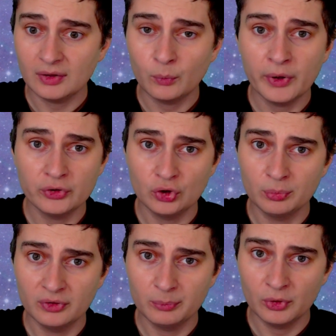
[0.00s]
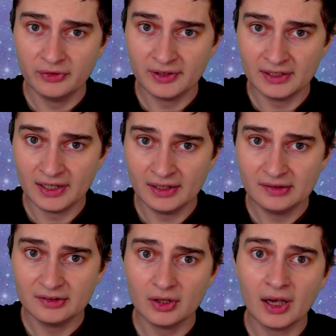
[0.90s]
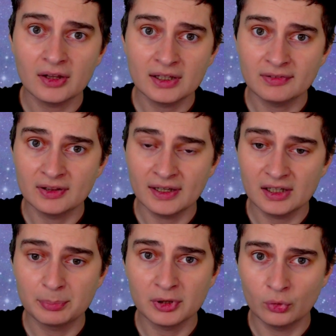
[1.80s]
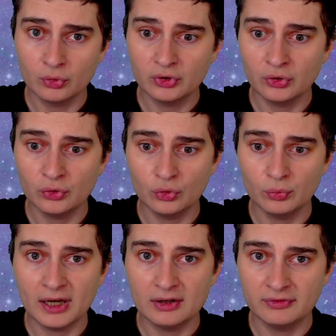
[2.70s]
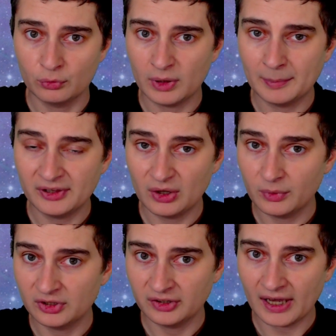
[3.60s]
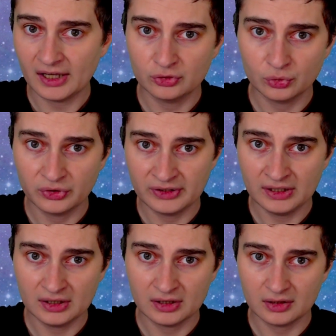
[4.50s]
where your moon sign is, I'll leave a link below to my favourite website, which is Astroseek,